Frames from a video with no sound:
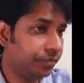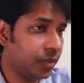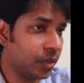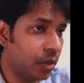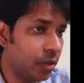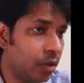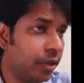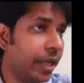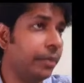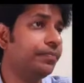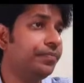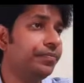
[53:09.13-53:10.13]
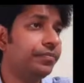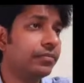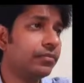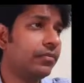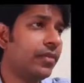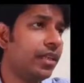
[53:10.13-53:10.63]
Okay,
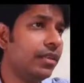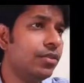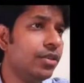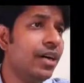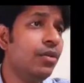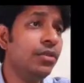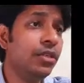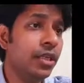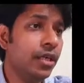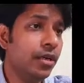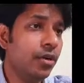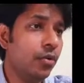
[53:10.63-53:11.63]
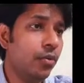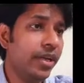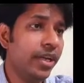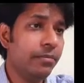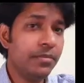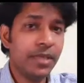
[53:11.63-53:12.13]
so now when
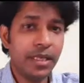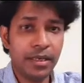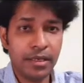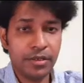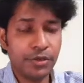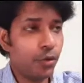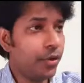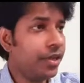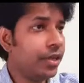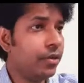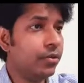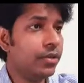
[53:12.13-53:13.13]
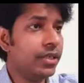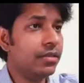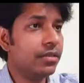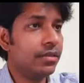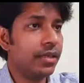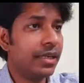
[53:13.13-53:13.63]
I'm showing you this
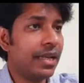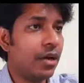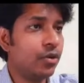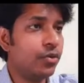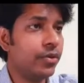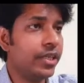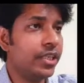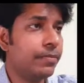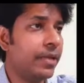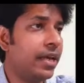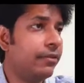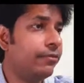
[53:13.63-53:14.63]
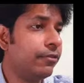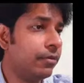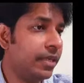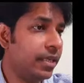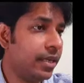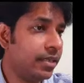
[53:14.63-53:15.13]
Cloudways platform, it
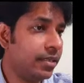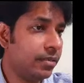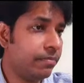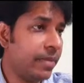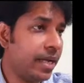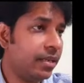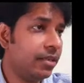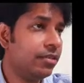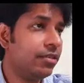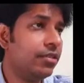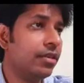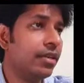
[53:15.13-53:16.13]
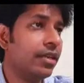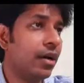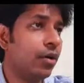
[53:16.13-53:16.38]
has managed cloud hosting.